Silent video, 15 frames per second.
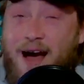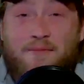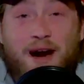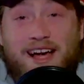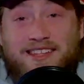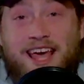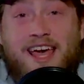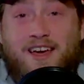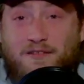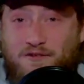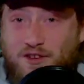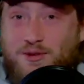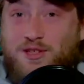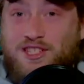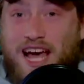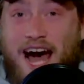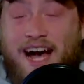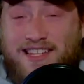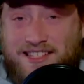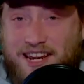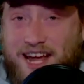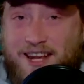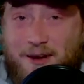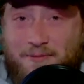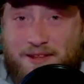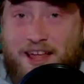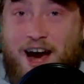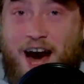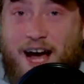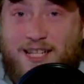might take a few sacks and end up in the
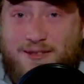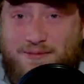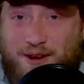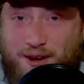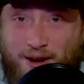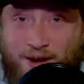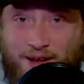hospital.